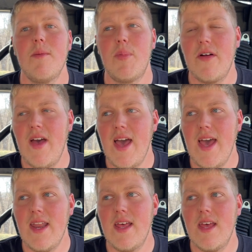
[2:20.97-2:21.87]
But I've
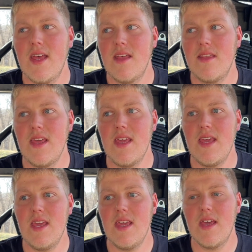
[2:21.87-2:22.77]
had
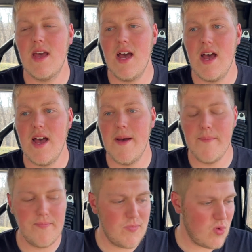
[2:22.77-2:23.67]
the
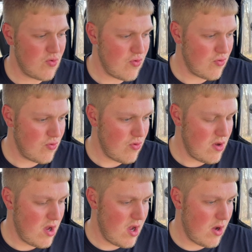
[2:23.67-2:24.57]
um,
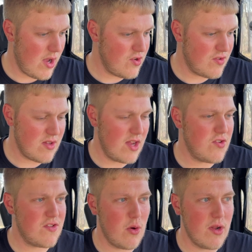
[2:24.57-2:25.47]
oh, I just I
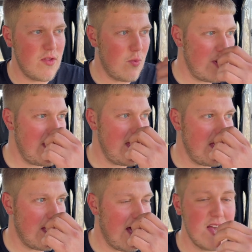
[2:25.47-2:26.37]
just sold it. The
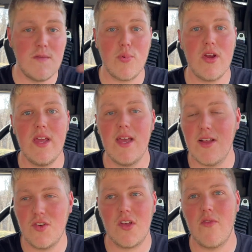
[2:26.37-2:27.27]
WE uh, Esprit. I
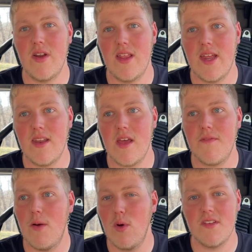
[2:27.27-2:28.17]
just got rid of that
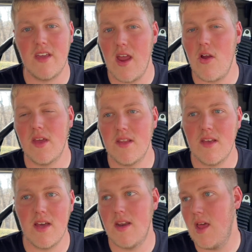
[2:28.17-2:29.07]
knife. I wasn't carrying it a
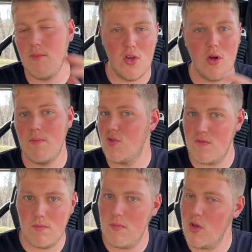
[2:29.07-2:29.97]
ton. I you know just
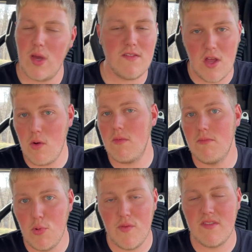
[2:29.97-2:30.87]
you guys know,
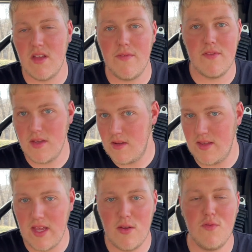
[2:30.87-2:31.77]
moving stuff to,
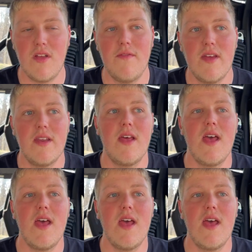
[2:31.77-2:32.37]
to get new stuff in.